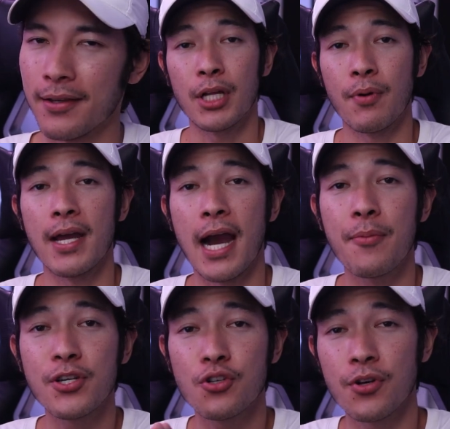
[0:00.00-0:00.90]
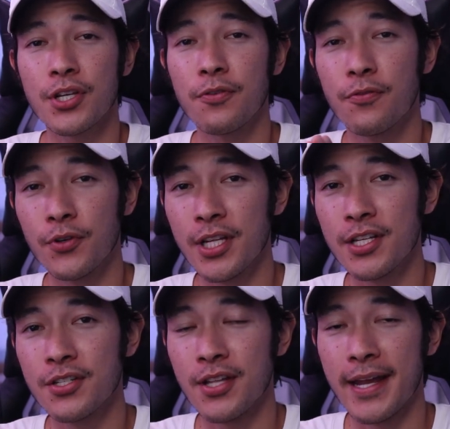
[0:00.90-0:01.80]
But anyway, I'll be showing you
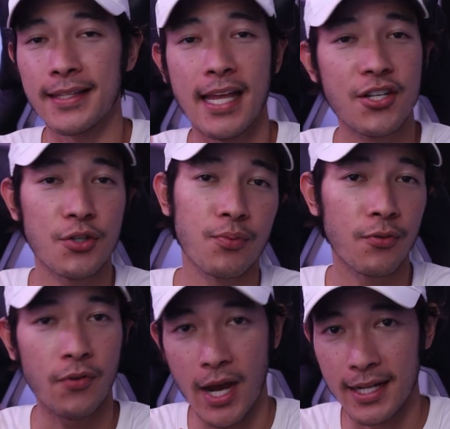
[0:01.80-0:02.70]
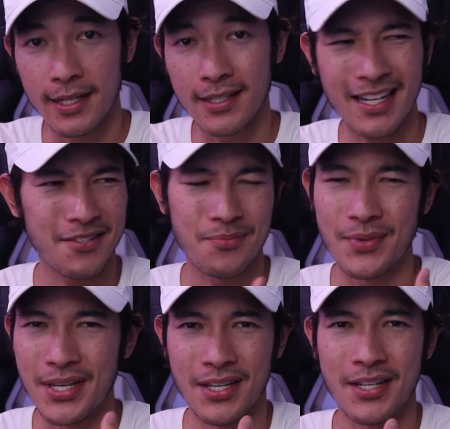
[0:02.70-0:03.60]
footage that Ledger provided, not to
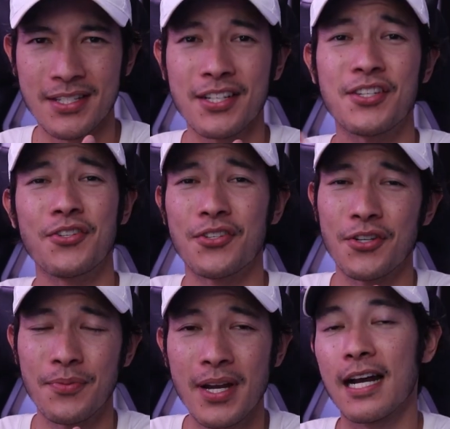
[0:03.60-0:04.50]
me, it's on YouTube.